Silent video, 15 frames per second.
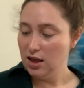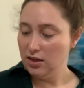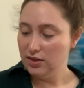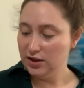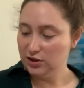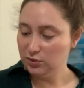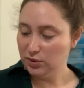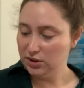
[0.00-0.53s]

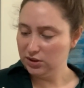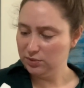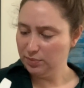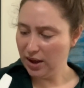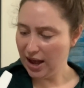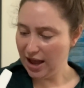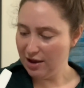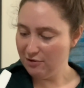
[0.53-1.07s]
This one's
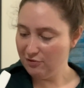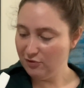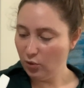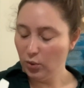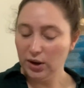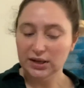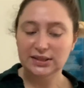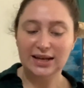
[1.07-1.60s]
by
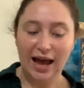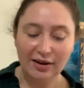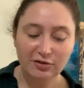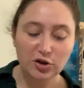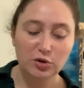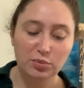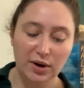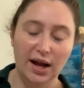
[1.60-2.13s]
Forest
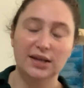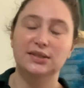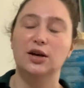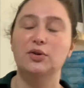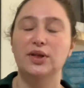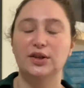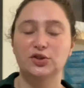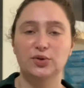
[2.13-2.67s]
Avenue Press. Oh,
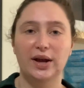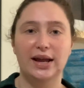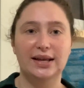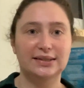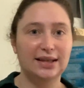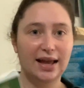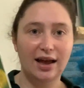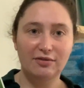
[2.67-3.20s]
that's right,
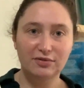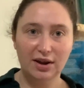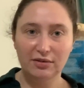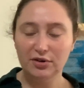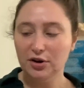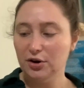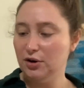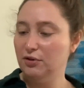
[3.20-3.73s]
because I have never
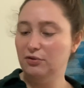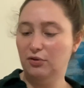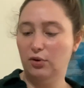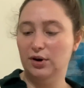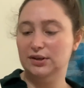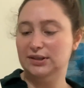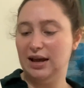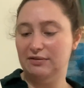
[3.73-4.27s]
heard of
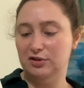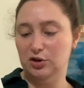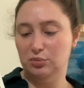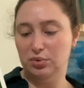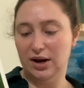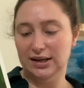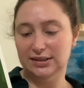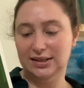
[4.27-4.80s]
Forest Avenue
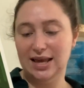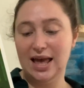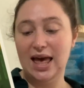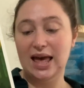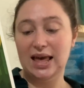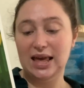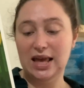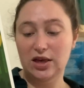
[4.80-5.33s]
Press
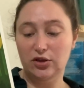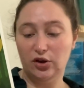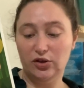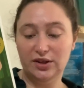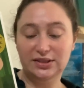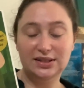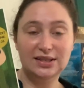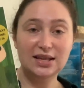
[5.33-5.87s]
either.
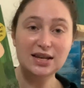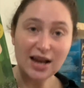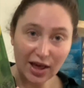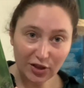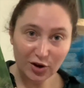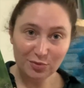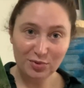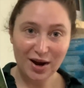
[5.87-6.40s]
This is
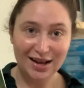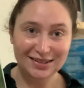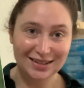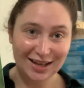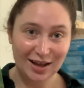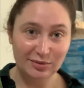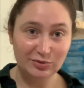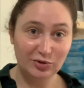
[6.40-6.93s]
another press
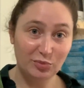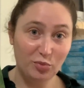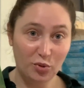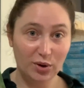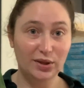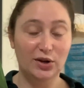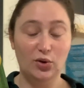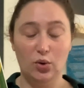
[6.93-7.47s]
that comes from
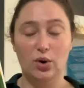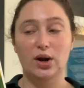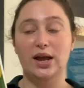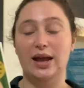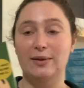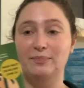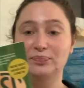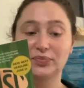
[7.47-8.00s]
Portland,
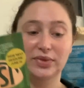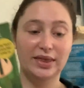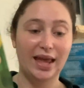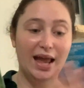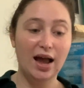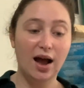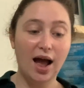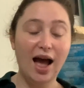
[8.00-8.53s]
Oregon.
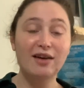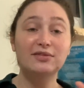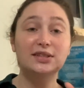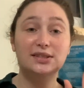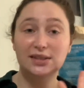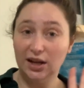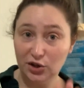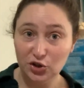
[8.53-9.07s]
They have
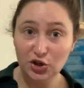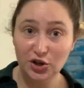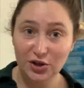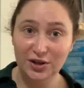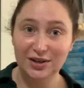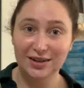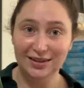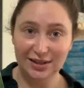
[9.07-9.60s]
such a
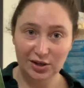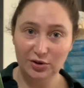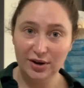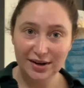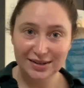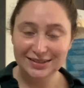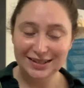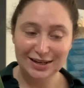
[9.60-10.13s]
good
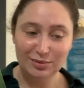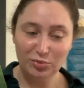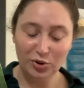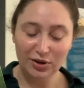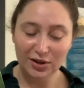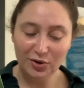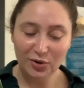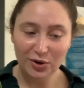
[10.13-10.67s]
literary scene in
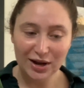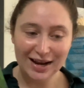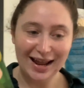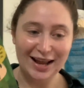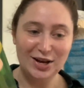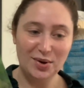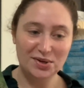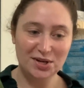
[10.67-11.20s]
Portland, Oregon. I
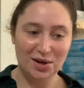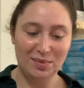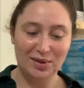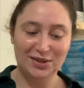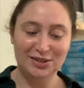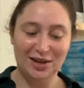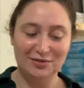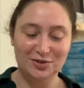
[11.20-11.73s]
know I talk about
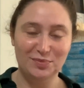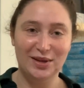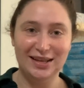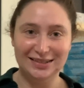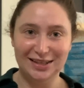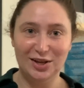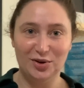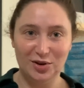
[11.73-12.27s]
this often
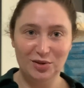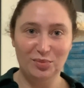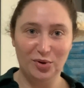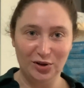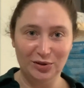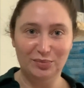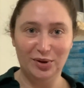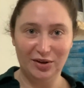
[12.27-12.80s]
because I go to the
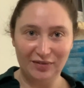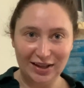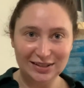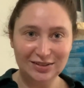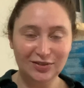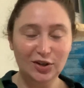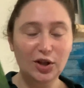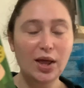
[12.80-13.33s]
Portland Book
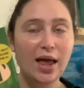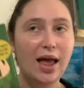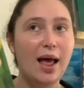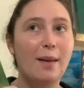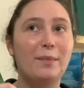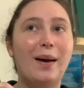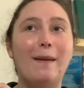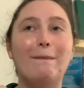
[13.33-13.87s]
Festival,
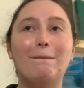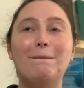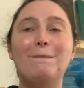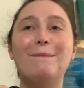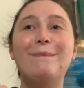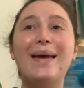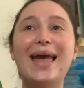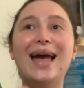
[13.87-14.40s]
but
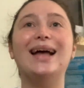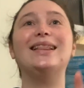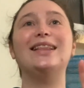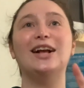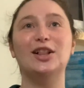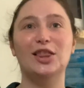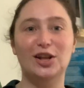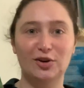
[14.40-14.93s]
man,
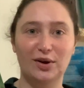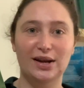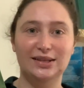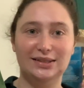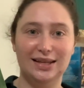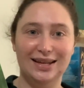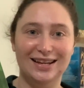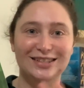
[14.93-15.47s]
their literary
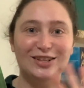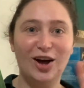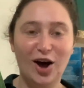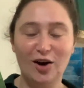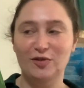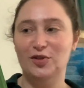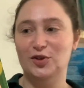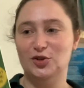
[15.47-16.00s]
scene is
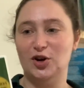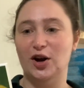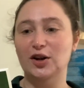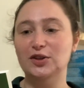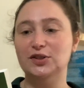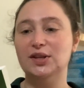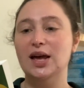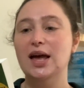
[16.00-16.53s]
off the
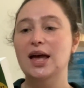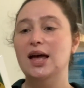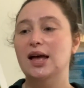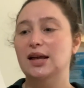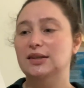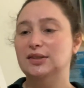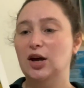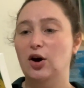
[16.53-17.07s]
charts.
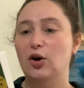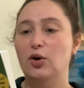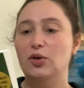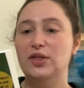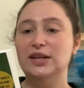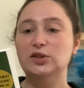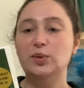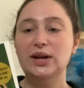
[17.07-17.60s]
So
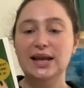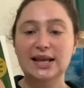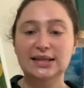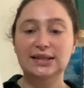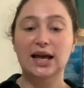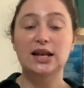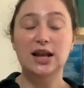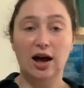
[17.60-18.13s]
this one is
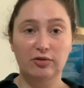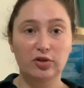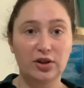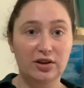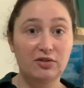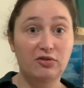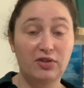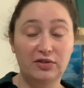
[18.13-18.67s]
a novel
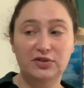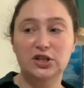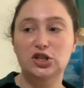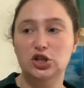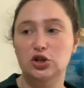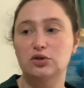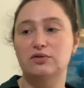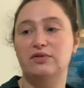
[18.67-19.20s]
in
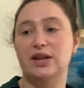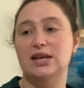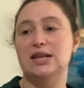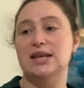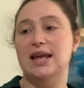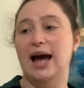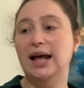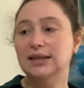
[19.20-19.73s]
52
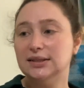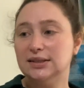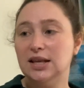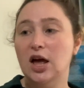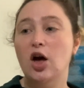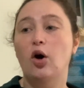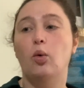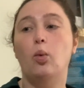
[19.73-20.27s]
vignettes,
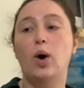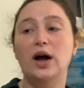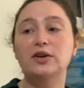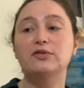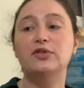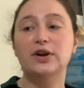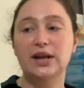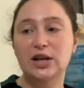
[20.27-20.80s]
one
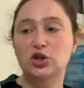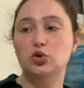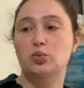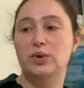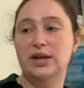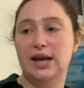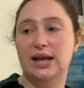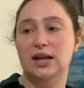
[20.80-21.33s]
for each
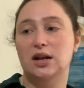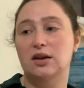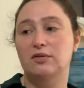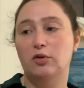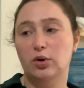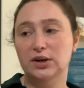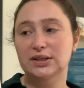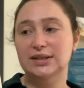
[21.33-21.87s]
weekend a
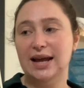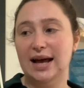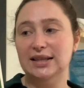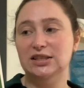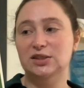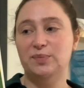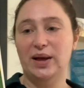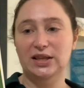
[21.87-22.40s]
divorced dad
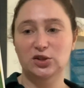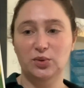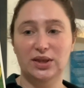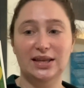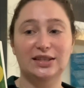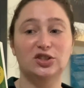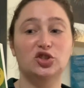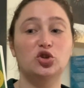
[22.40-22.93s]
spends with
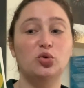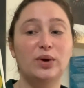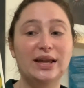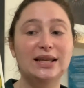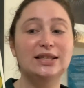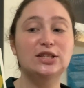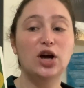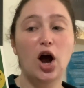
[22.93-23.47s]
his
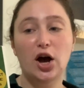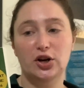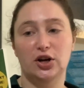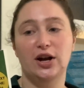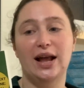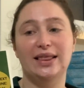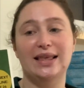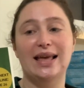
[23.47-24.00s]
tween daughter
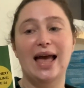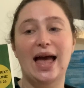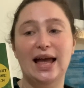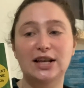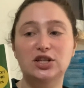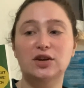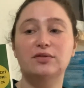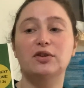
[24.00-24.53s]
at the
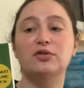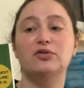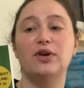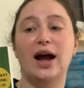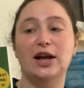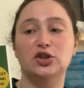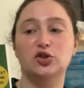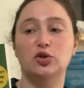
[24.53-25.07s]
edge of a
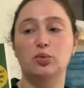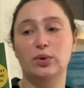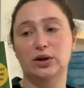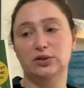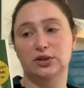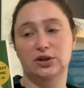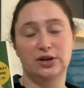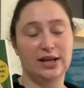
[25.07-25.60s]
fragile
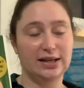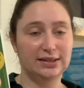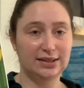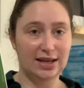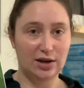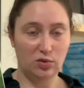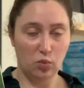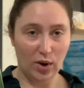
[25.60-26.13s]
wilderness
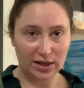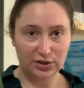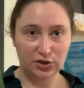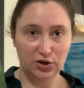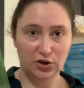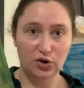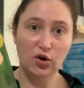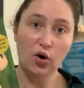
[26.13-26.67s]
in
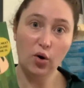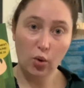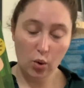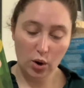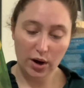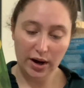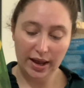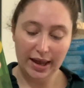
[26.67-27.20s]
Western
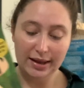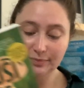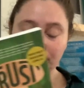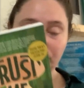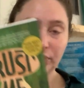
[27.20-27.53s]
Oregon.